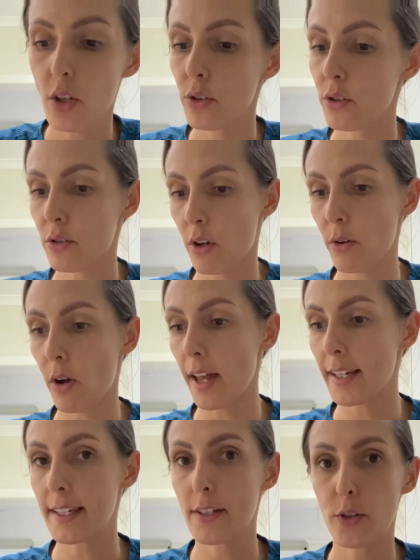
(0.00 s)
So I
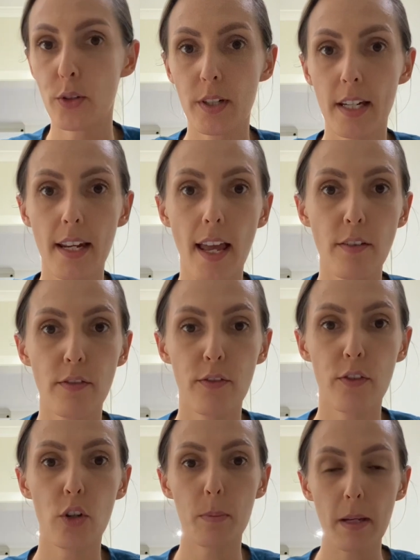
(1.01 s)
do need a
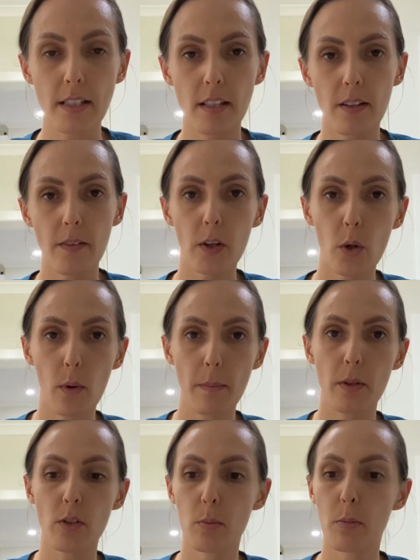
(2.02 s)
few pieces of
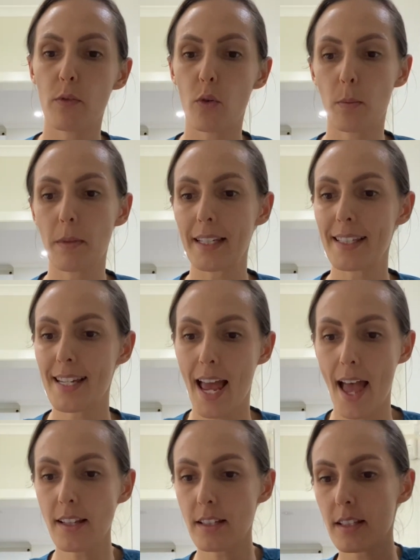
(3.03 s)
equipment to perform these
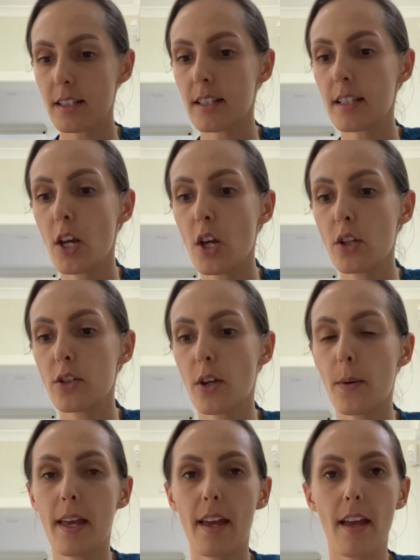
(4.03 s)
tests.
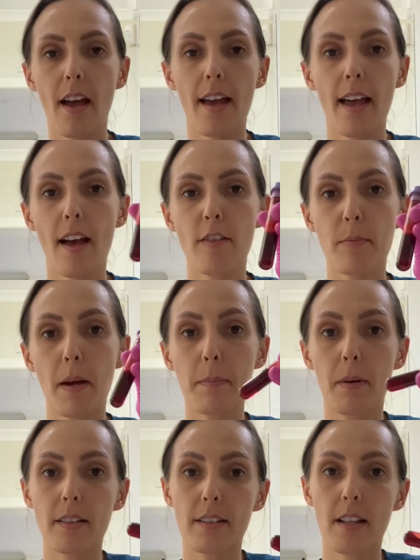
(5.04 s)
So here I have my
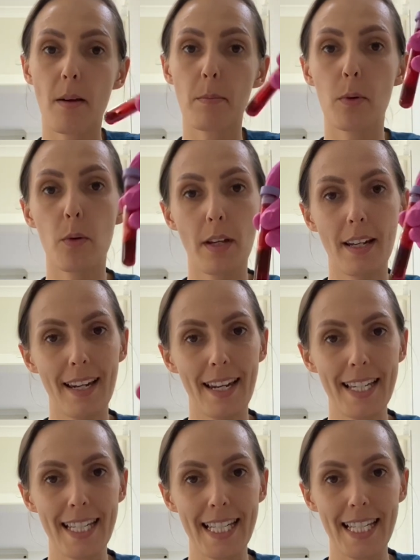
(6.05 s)
blood sample in an
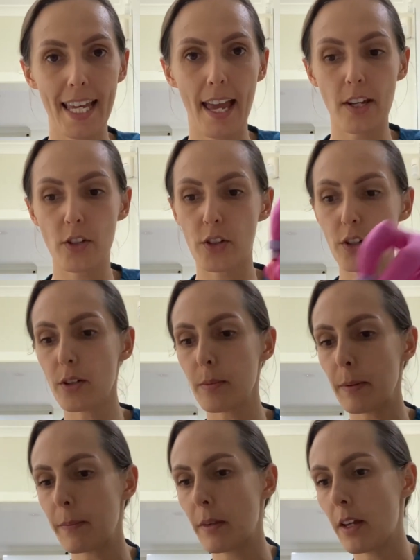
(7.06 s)
EDTA tube.
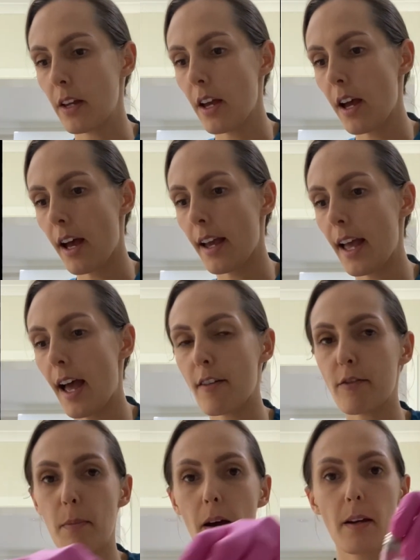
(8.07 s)
I
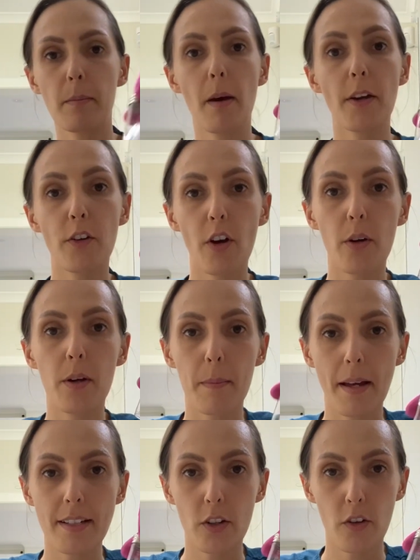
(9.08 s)
have my
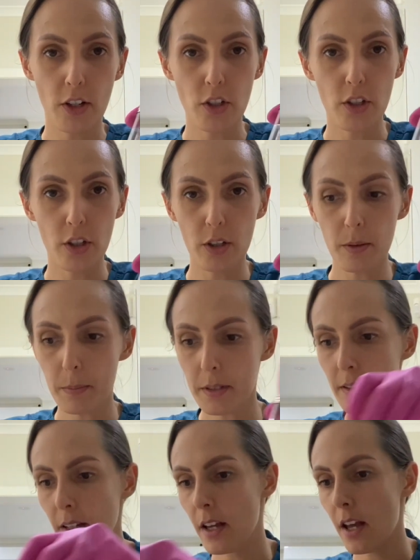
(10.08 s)
microhematocrit
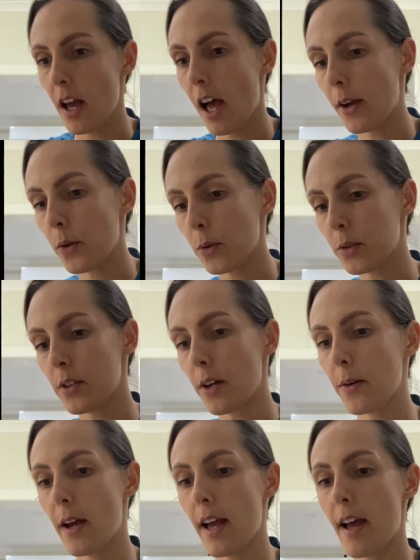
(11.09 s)
tubes. I
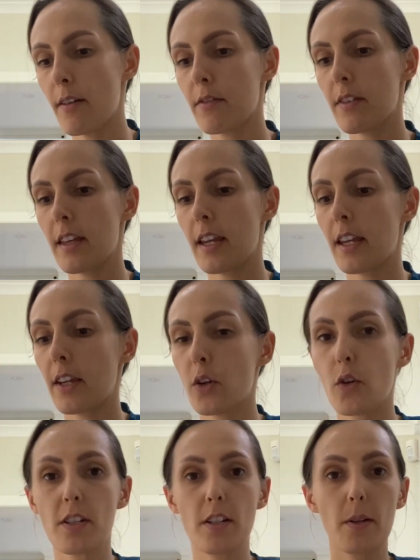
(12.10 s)
also have the
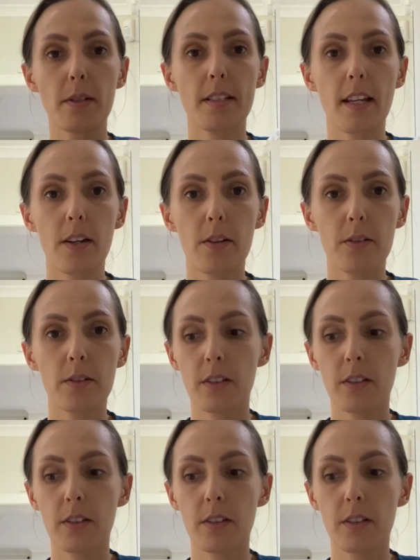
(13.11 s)
CritoSeal.